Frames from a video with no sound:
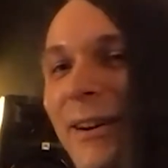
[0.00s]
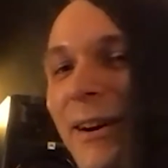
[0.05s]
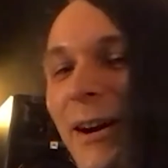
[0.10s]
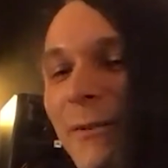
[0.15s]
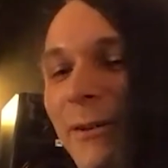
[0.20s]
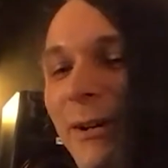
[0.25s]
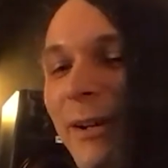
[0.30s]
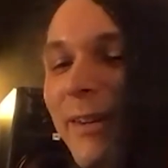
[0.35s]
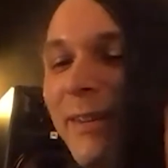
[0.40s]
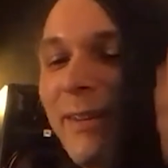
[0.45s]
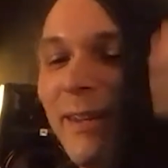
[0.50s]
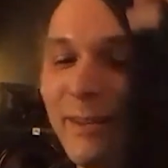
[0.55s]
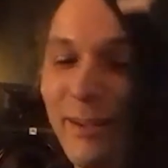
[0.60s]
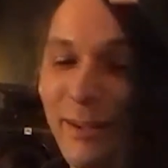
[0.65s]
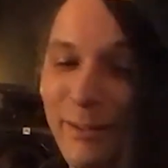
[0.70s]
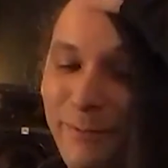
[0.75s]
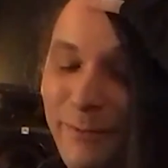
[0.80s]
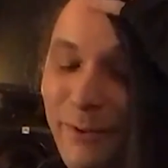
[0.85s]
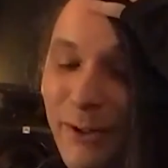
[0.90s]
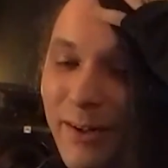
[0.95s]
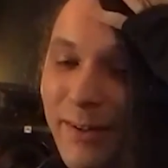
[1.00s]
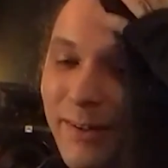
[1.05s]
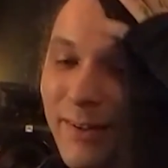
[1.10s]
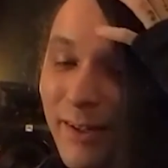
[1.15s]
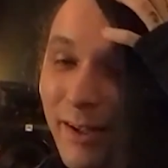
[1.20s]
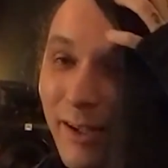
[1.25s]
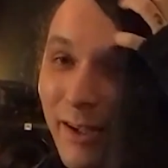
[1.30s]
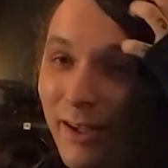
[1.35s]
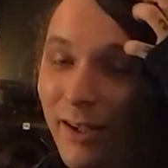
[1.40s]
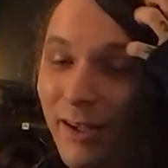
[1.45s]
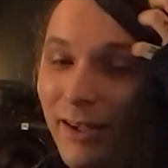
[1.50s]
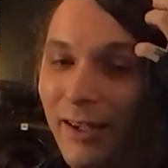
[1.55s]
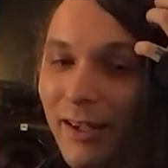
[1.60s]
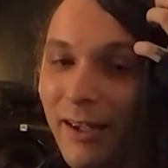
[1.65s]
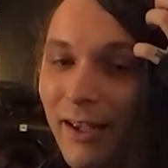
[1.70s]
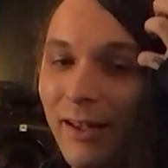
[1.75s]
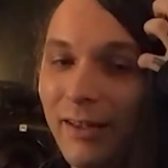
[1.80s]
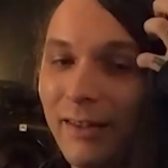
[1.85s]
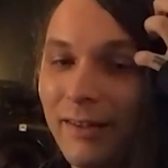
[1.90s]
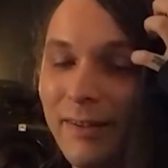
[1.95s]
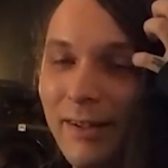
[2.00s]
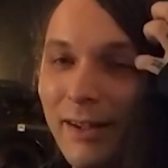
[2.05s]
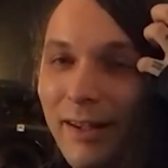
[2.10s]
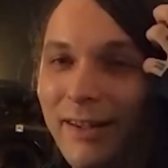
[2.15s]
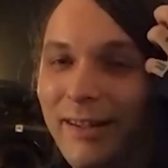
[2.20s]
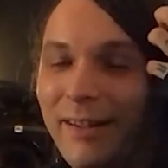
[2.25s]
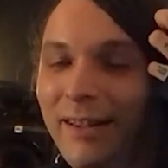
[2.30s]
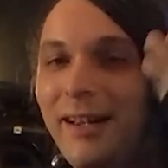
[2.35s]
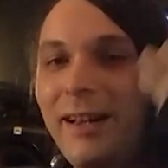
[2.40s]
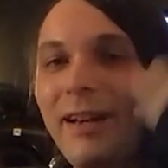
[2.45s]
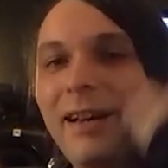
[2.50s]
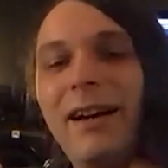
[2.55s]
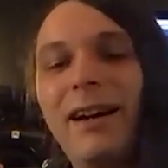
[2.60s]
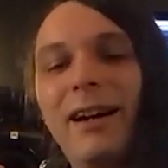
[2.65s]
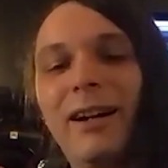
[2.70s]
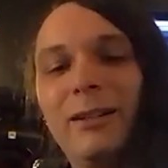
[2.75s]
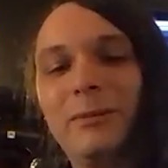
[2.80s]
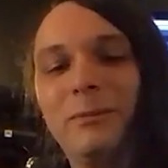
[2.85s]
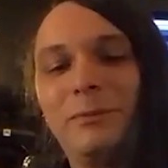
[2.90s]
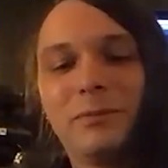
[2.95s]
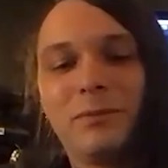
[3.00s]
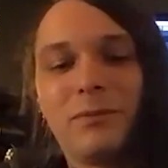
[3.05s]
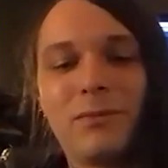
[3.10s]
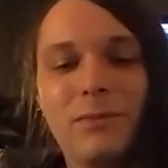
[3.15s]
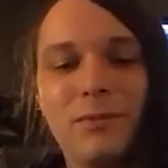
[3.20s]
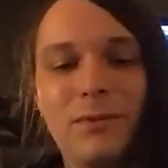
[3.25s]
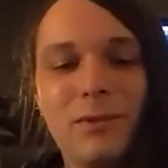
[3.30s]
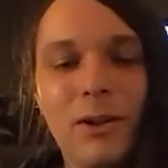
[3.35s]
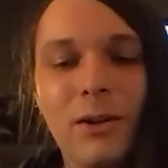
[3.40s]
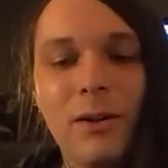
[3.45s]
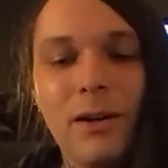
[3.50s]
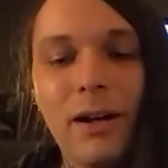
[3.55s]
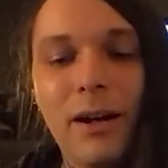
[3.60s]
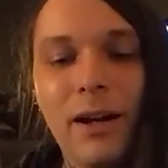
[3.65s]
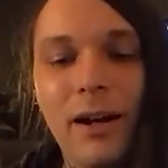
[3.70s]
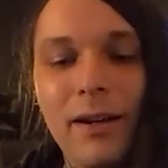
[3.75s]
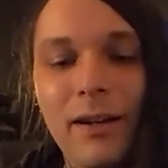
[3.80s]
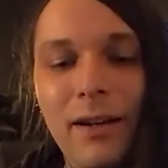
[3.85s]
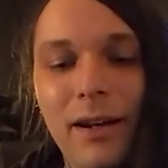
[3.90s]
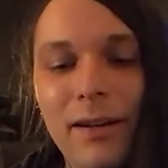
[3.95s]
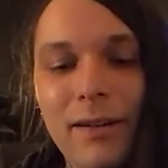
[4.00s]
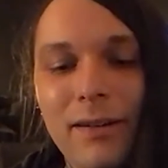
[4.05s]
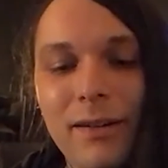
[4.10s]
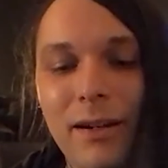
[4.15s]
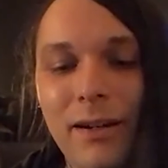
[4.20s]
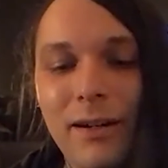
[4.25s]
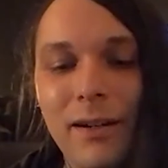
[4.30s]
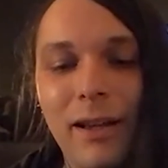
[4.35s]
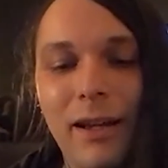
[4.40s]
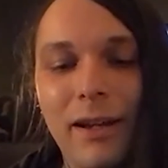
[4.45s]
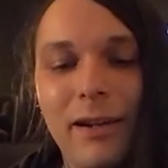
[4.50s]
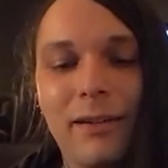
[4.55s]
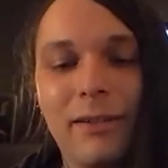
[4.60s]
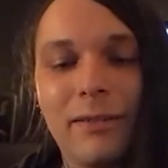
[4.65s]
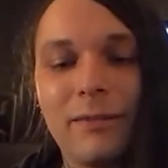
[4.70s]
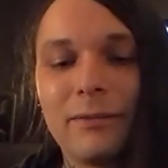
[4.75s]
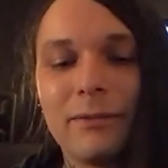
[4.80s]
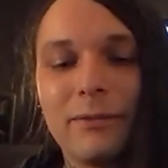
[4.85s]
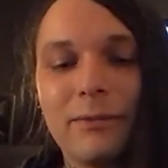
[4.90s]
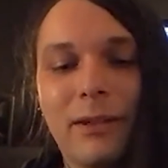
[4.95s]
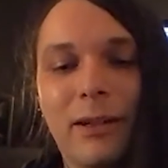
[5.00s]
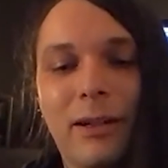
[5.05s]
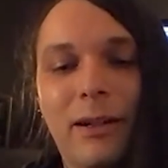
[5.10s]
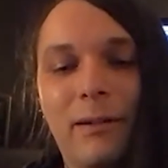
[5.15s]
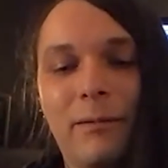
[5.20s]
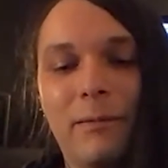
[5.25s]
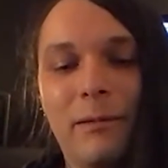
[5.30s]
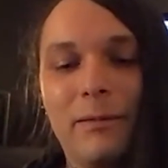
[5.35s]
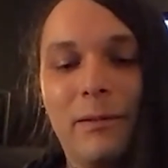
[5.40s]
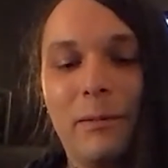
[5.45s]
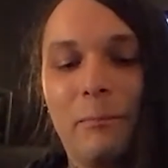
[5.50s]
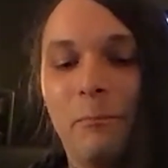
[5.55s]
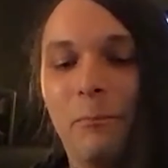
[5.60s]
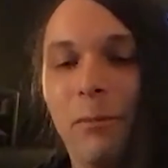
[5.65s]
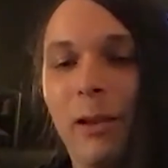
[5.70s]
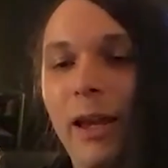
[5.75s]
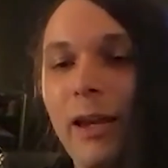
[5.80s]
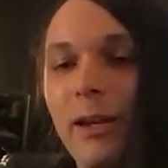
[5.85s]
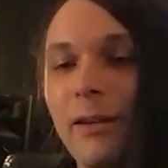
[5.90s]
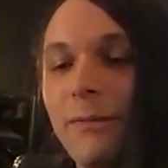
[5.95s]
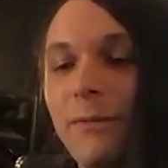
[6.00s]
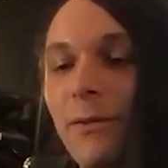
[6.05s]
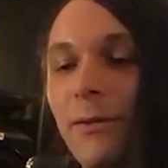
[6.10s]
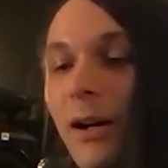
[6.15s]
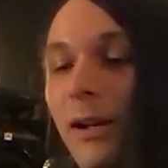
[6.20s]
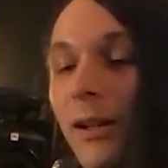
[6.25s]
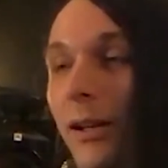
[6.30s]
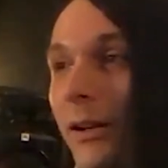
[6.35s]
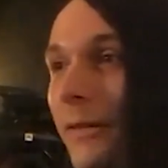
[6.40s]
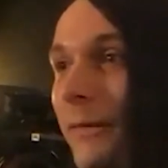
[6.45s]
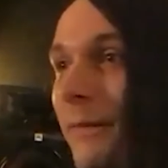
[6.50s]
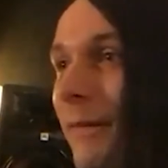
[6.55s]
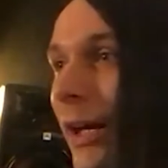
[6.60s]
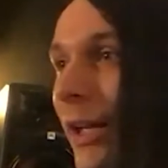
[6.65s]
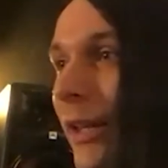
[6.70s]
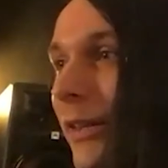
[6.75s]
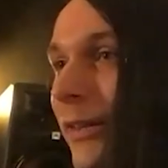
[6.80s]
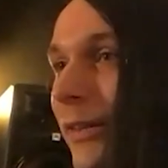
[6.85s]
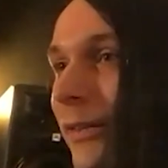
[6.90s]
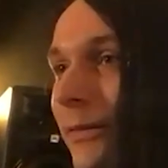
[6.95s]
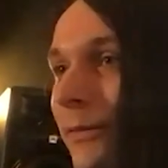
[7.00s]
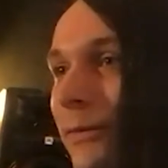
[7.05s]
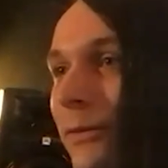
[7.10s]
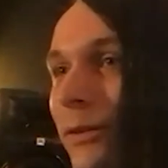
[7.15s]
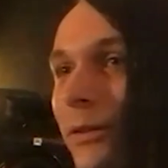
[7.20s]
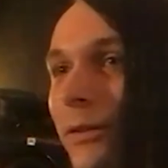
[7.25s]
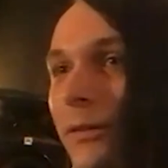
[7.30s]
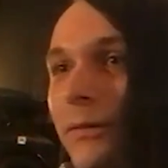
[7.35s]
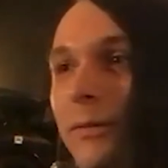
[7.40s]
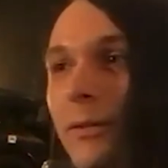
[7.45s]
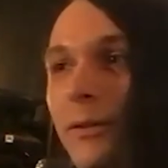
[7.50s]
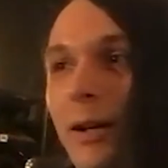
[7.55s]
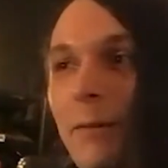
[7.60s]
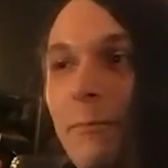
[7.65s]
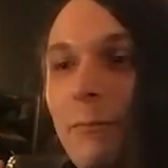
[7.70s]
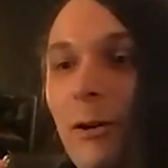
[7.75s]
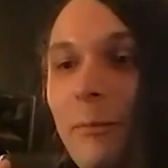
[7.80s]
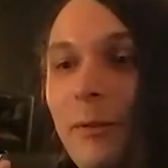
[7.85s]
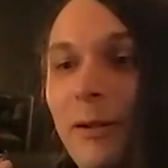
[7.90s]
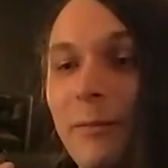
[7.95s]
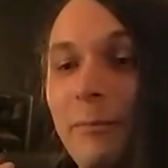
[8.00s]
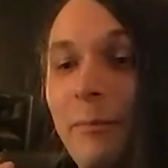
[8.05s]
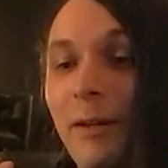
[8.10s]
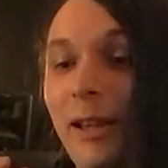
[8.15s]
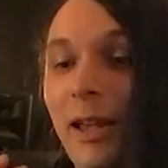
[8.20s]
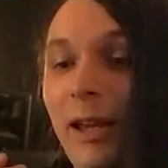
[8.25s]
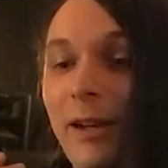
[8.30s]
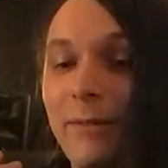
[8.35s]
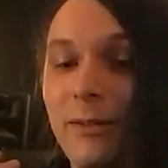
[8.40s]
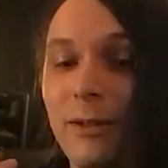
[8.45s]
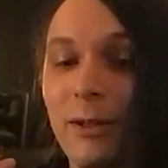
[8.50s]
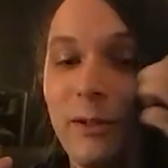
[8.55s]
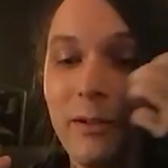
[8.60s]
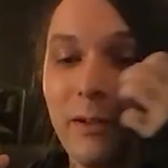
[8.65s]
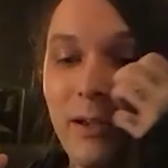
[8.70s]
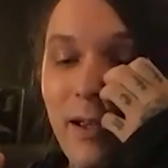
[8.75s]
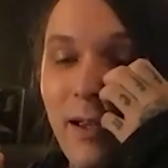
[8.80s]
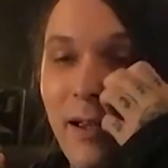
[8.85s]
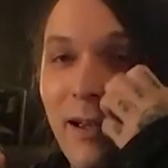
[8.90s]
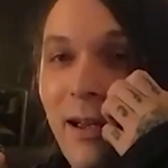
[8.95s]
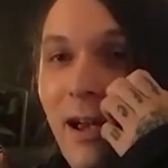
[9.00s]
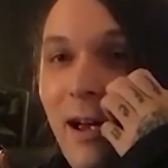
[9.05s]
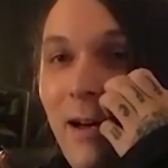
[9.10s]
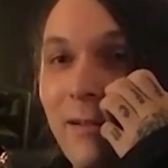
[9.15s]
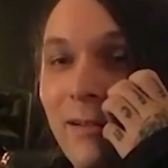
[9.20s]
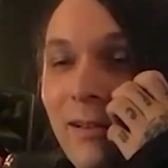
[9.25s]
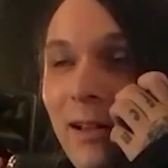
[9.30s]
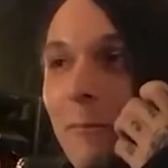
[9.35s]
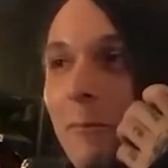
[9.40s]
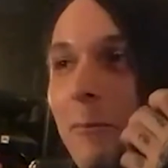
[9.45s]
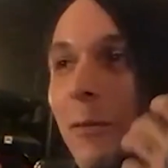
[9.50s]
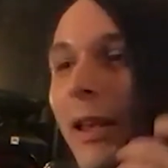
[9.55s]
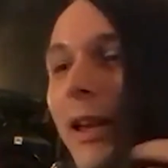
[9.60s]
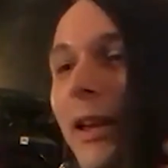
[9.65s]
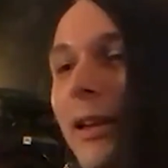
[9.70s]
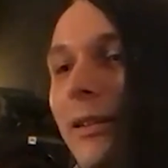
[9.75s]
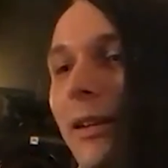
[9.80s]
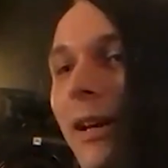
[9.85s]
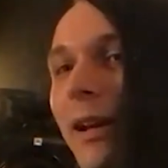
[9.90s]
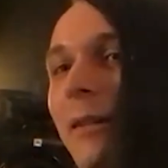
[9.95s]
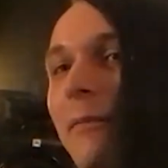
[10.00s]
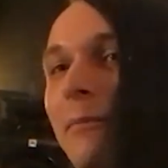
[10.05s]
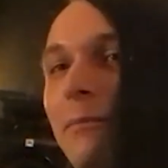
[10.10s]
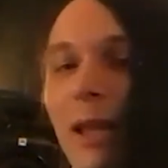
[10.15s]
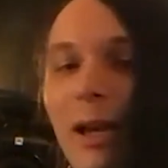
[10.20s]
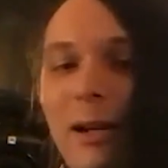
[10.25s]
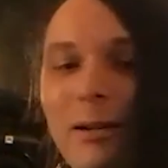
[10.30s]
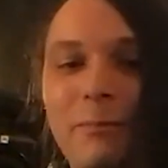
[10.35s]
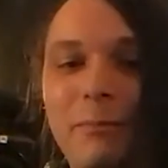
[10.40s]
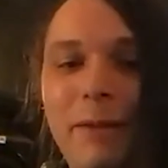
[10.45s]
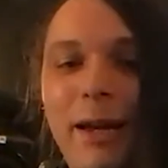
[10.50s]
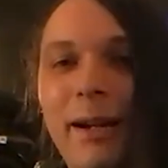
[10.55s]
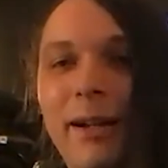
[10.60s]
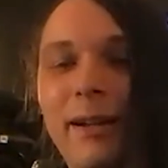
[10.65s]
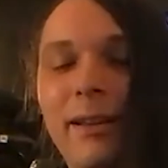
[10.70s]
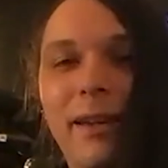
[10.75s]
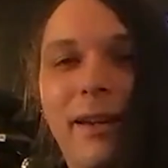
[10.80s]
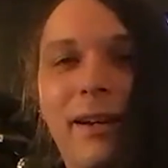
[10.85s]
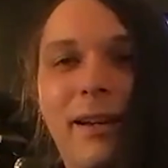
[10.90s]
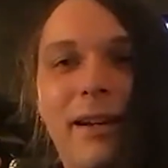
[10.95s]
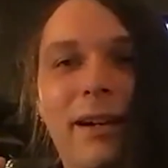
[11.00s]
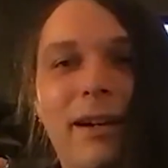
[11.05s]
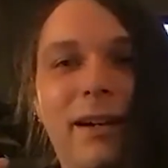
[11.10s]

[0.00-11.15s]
how it is at first. And then I started like playing for a lot of bands for a moment in my life. I was like playing black metal,